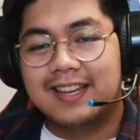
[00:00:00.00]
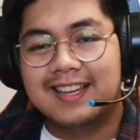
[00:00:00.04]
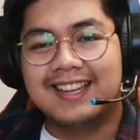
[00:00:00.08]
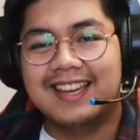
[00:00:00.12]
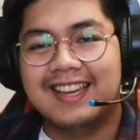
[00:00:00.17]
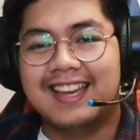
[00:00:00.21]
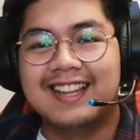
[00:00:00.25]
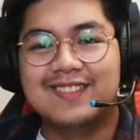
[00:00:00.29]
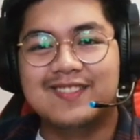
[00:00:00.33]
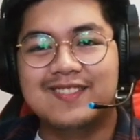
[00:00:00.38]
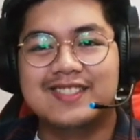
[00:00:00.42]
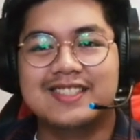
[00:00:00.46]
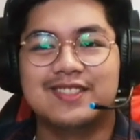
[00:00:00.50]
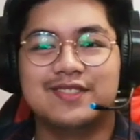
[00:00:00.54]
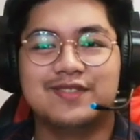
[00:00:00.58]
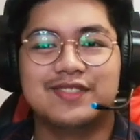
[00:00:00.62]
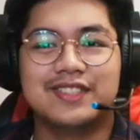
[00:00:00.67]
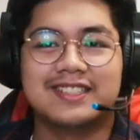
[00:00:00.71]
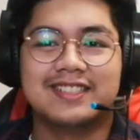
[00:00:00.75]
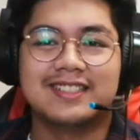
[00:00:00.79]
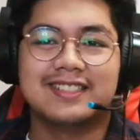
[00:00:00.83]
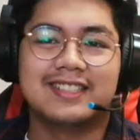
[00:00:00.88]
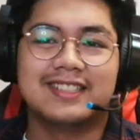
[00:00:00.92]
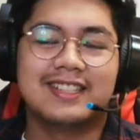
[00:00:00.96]
elements of
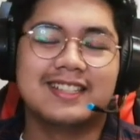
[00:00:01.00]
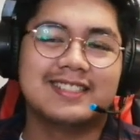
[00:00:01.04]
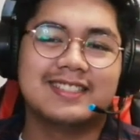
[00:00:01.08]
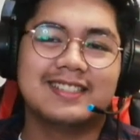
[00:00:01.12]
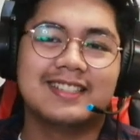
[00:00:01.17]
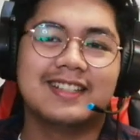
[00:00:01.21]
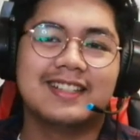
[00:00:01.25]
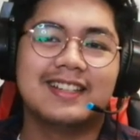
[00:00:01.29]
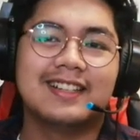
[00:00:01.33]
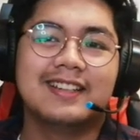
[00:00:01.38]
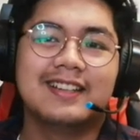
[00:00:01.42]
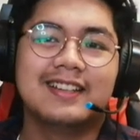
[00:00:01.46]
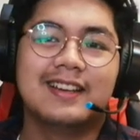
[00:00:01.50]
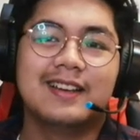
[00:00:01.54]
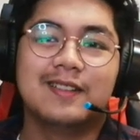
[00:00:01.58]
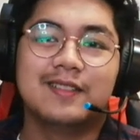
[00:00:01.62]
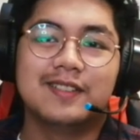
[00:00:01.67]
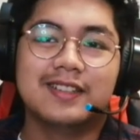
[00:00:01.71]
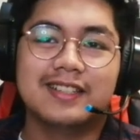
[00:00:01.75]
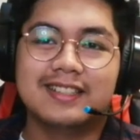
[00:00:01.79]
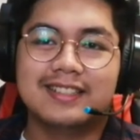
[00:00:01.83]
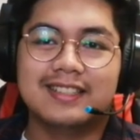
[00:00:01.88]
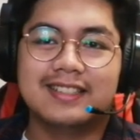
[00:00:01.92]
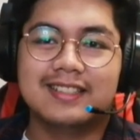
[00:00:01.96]
fiction. That's the
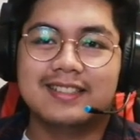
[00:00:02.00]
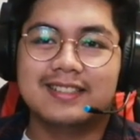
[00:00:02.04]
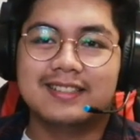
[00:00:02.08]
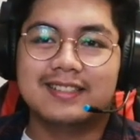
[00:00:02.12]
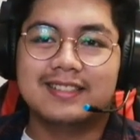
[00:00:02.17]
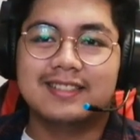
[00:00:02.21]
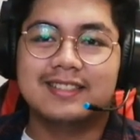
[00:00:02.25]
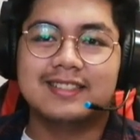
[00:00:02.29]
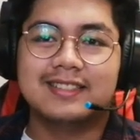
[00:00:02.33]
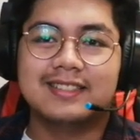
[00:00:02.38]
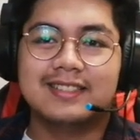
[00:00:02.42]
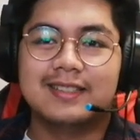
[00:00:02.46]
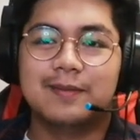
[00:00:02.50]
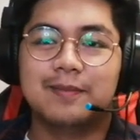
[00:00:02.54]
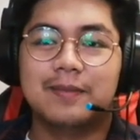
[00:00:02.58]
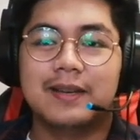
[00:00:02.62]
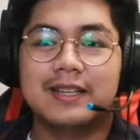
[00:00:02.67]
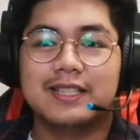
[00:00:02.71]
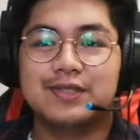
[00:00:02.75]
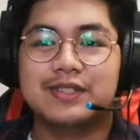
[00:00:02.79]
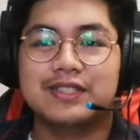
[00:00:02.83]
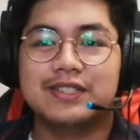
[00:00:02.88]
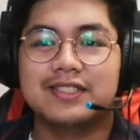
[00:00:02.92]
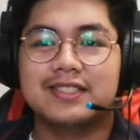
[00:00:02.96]
really the
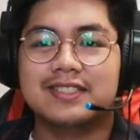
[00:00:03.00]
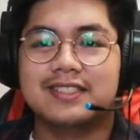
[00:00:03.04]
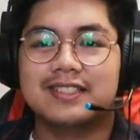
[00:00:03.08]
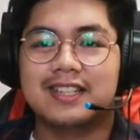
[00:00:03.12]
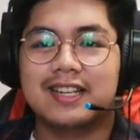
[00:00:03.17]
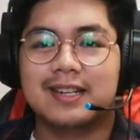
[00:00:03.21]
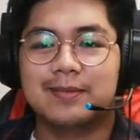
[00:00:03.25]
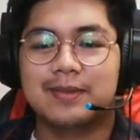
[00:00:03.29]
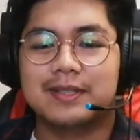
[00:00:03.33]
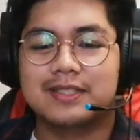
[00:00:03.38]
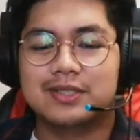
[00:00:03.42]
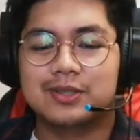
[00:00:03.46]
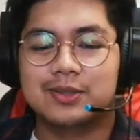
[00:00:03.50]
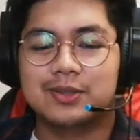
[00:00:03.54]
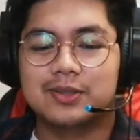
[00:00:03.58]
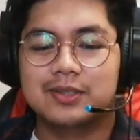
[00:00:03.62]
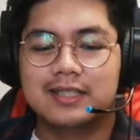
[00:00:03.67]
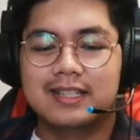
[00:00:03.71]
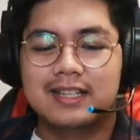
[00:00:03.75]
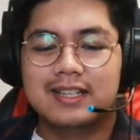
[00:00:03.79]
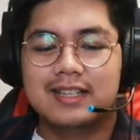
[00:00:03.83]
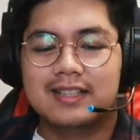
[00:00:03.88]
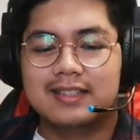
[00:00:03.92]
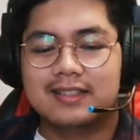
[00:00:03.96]
best way to describe it. So
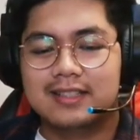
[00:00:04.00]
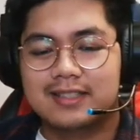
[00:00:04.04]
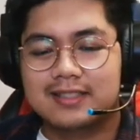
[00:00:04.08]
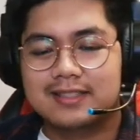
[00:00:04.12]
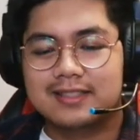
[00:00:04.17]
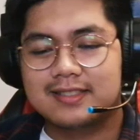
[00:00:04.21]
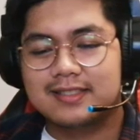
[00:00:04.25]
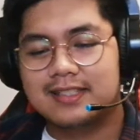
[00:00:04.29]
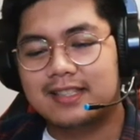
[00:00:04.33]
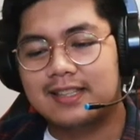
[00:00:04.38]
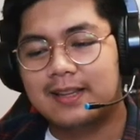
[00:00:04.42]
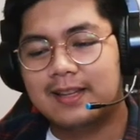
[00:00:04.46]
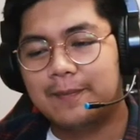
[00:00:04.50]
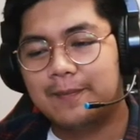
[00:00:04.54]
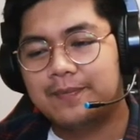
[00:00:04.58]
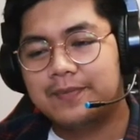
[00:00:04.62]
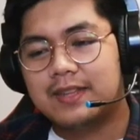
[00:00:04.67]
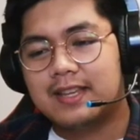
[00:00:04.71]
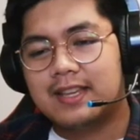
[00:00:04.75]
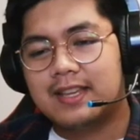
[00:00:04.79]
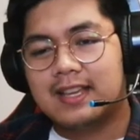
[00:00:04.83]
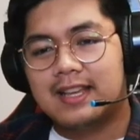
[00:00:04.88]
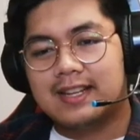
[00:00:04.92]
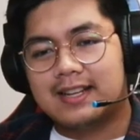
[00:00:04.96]
there's the
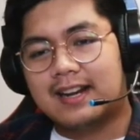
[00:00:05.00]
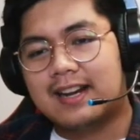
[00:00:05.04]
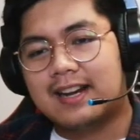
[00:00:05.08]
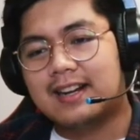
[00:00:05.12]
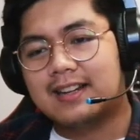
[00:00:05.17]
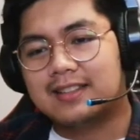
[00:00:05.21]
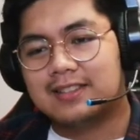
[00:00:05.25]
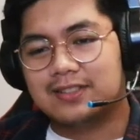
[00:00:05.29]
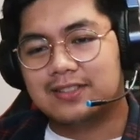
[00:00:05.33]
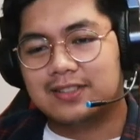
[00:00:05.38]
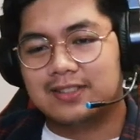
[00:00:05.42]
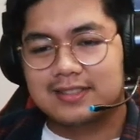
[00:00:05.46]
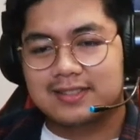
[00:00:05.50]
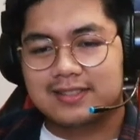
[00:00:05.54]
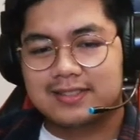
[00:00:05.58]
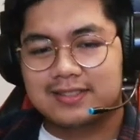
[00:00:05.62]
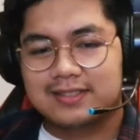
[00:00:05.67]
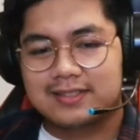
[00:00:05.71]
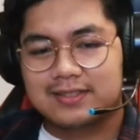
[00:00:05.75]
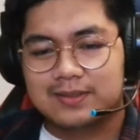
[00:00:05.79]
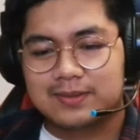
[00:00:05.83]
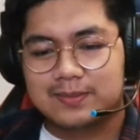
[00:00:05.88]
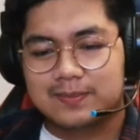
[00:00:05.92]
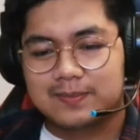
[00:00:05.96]

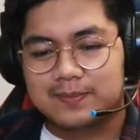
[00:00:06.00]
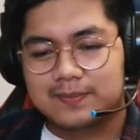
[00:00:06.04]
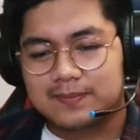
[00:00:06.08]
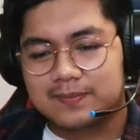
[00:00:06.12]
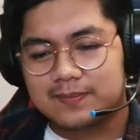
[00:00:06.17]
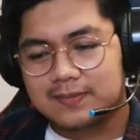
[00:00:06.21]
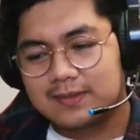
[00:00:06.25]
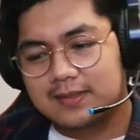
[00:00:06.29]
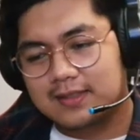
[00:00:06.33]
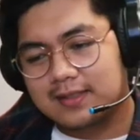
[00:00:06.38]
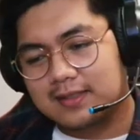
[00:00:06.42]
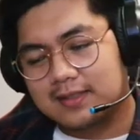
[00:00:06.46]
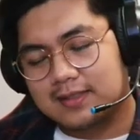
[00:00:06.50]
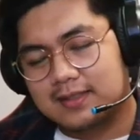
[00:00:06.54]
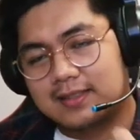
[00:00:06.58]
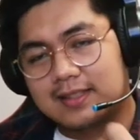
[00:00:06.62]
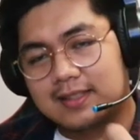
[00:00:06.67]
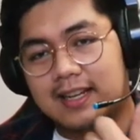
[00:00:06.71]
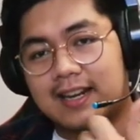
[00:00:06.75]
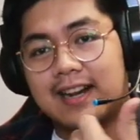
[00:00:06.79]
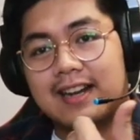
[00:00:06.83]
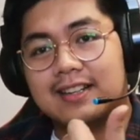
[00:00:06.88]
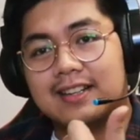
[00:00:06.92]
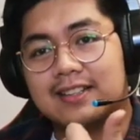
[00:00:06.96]
characters,
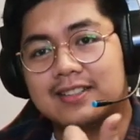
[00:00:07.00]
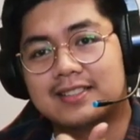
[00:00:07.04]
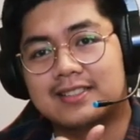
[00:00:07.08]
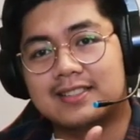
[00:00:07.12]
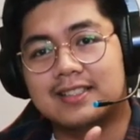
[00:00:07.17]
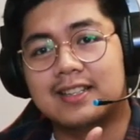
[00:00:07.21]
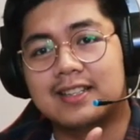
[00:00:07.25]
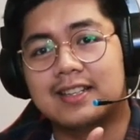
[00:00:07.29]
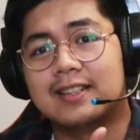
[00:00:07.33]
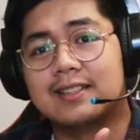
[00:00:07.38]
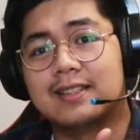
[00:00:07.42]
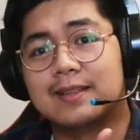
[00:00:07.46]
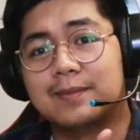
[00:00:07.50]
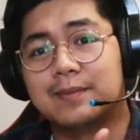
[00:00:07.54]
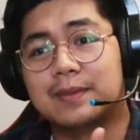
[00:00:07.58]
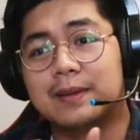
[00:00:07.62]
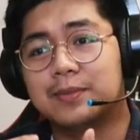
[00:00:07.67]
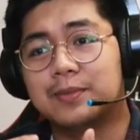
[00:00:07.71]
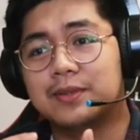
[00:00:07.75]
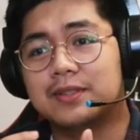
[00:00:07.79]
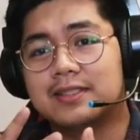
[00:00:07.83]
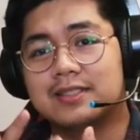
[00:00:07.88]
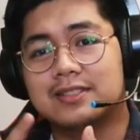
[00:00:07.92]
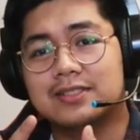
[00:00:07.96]
the characters, the the
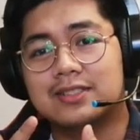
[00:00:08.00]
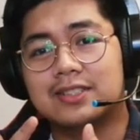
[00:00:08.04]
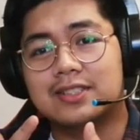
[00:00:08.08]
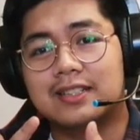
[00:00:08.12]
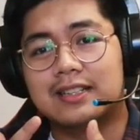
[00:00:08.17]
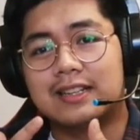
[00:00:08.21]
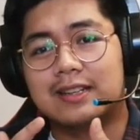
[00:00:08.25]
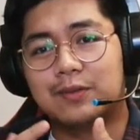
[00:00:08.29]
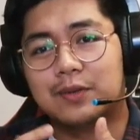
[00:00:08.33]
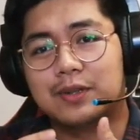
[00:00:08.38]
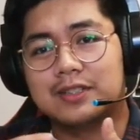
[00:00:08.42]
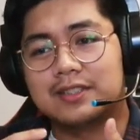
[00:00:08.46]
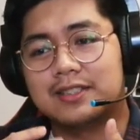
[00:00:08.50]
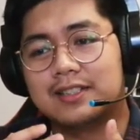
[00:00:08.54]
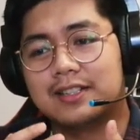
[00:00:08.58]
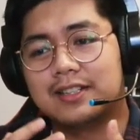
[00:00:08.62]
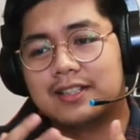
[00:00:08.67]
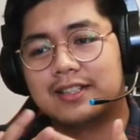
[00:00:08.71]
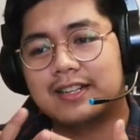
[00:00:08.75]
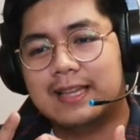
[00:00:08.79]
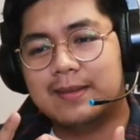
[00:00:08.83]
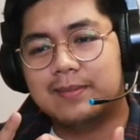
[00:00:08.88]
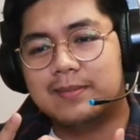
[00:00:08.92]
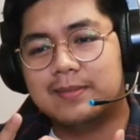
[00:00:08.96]
people in the story. What are their
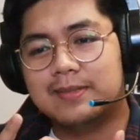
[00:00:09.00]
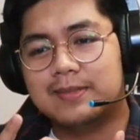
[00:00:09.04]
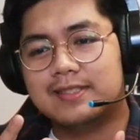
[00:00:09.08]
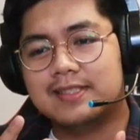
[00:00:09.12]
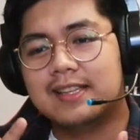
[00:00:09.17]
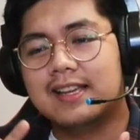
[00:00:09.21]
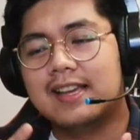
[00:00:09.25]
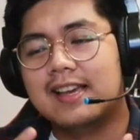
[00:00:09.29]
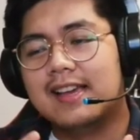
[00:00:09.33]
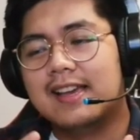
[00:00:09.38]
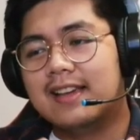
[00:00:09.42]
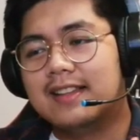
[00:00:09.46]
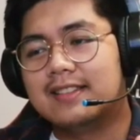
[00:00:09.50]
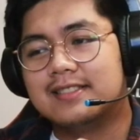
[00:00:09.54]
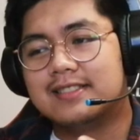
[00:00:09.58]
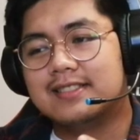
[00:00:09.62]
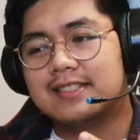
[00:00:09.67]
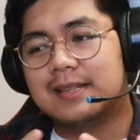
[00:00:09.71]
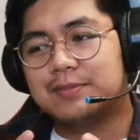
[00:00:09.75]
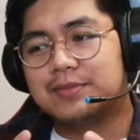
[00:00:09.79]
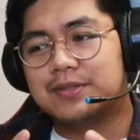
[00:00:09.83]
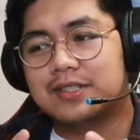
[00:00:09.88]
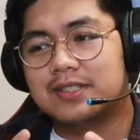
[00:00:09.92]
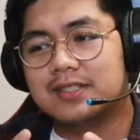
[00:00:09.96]
names?
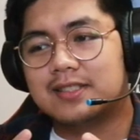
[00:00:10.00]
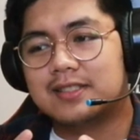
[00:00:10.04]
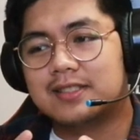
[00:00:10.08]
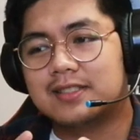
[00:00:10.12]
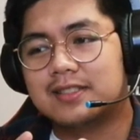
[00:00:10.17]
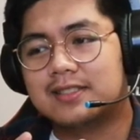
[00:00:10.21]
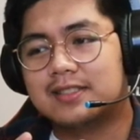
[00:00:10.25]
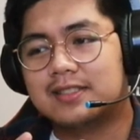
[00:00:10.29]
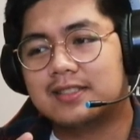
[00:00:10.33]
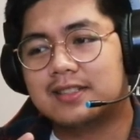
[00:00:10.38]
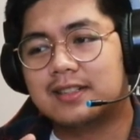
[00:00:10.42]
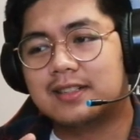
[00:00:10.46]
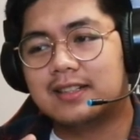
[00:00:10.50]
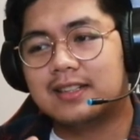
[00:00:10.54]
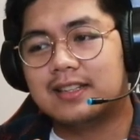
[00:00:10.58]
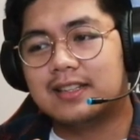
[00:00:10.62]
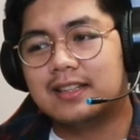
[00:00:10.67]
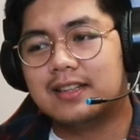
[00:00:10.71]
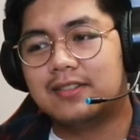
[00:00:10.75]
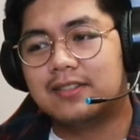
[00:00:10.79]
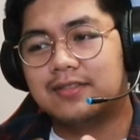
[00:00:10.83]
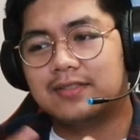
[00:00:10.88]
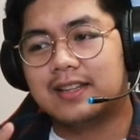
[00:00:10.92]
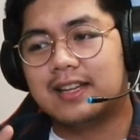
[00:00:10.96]
Descriptions are
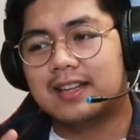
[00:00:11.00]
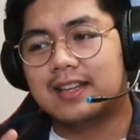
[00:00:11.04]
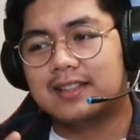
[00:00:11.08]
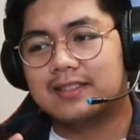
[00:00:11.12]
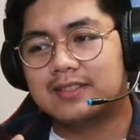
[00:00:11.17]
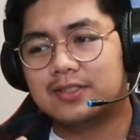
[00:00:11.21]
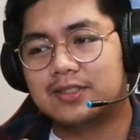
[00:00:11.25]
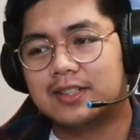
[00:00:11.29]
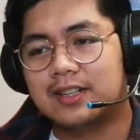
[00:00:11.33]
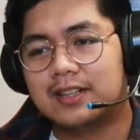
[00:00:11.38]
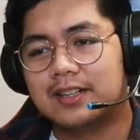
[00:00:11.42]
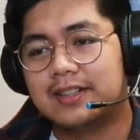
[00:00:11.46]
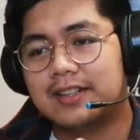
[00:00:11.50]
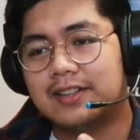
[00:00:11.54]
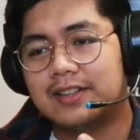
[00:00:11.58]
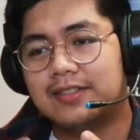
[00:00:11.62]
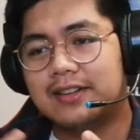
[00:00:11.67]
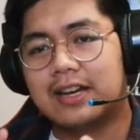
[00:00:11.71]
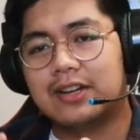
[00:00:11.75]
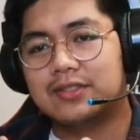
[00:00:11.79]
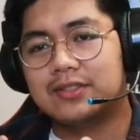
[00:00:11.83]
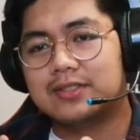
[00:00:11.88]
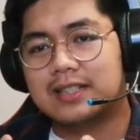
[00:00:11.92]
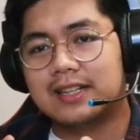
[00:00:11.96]
they flat or are they
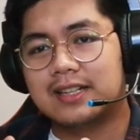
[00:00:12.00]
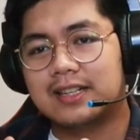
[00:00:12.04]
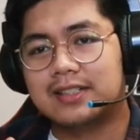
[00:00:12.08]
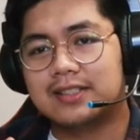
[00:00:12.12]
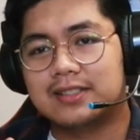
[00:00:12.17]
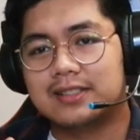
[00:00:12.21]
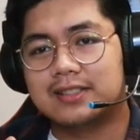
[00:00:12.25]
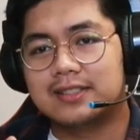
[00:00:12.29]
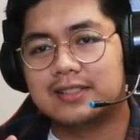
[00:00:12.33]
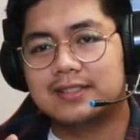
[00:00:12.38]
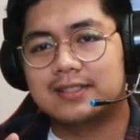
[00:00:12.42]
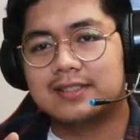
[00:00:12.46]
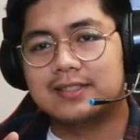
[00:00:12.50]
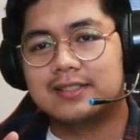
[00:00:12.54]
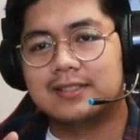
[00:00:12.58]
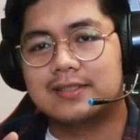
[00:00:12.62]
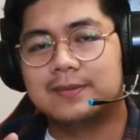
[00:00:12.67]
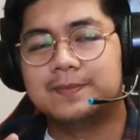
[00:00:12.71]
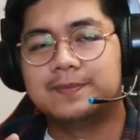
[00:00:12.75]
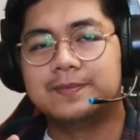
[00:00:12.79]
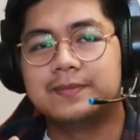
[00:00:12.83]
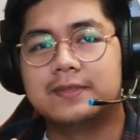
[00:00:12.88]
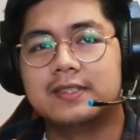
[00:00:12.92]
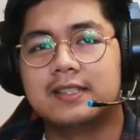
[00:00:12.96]
round characters?
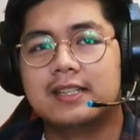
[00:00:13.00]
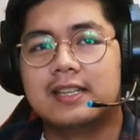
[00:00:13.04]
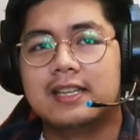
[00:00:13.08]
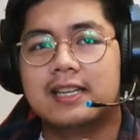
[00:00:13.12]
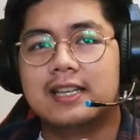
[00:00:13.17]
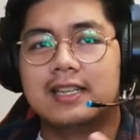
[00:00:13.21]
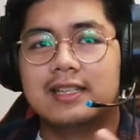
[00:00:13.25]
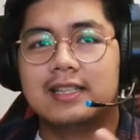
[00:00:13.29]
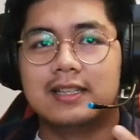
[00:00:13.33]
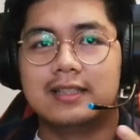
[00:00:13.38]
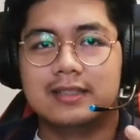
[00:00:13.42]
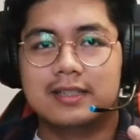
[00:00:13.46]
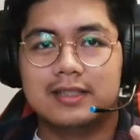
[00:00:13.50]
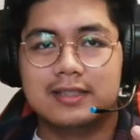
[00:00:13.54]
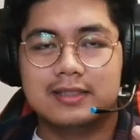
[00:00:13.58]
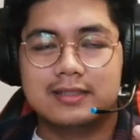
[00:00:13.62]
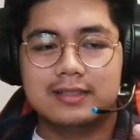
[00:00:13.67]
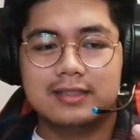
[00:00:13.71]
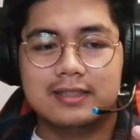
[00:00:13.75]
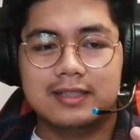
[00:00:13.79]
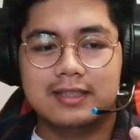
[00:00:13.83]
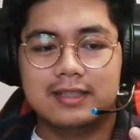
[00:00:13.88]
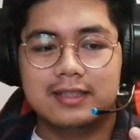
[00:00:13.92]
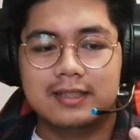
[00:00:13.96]
And then there's
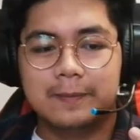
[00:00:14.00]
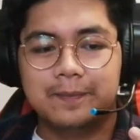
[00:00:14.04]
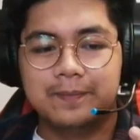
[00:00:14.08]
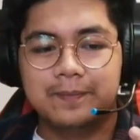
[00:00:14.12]
the